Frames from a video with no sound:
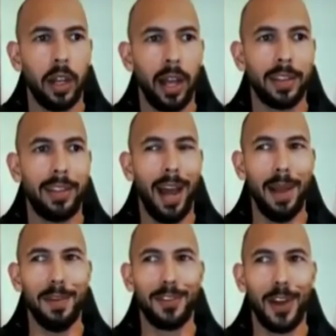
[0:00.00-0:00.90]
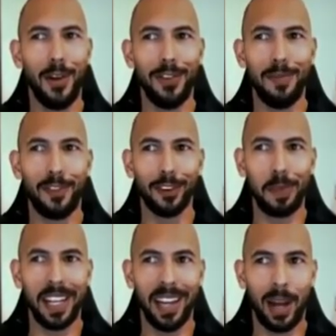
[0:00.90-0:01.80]
At the time of COVID first
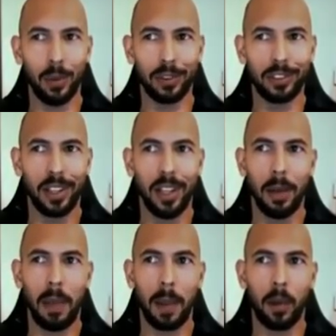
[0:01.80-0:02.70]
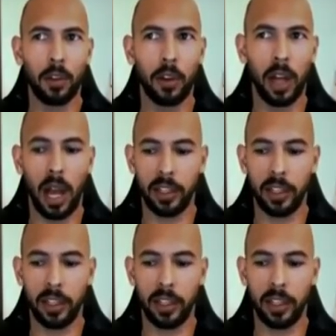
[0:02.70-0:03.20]
being announced, my brother and I